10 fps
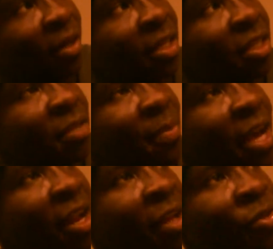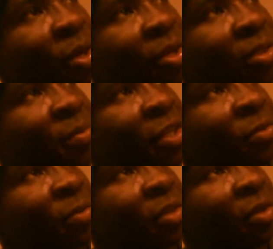grades this bad, and I tried to explain
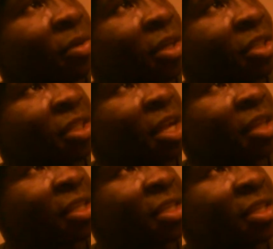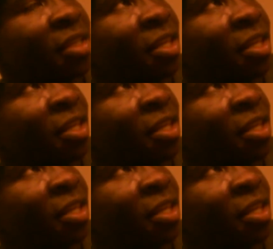to her what's going on. She's not listening. She